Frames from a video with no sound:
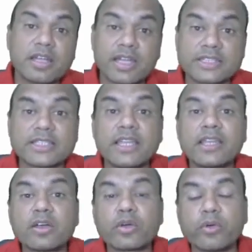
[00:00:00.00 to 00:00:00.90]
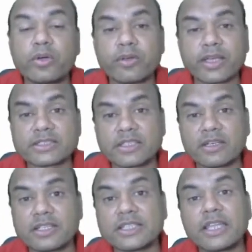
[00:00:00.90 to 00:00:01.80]
designing a COVID vaccine,
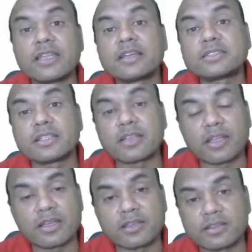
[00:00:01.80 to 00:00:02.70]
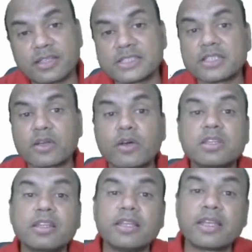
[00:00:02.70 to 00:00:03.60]
designing a Chandrayaan. These are all
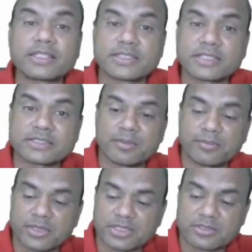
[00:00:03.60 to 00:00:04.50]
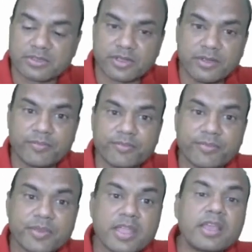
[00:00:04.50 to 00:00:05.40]
the latest examples. Okay.
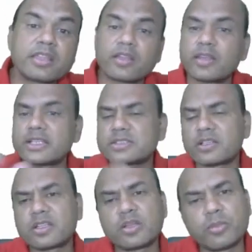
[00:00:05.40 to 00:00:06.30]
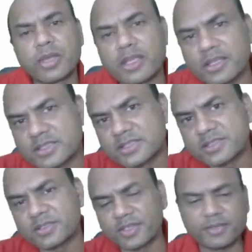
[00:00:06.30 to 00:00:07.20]
Now let's solve the numericals.
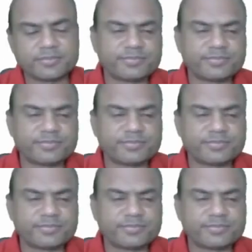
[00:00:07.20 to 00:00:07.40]
Okay.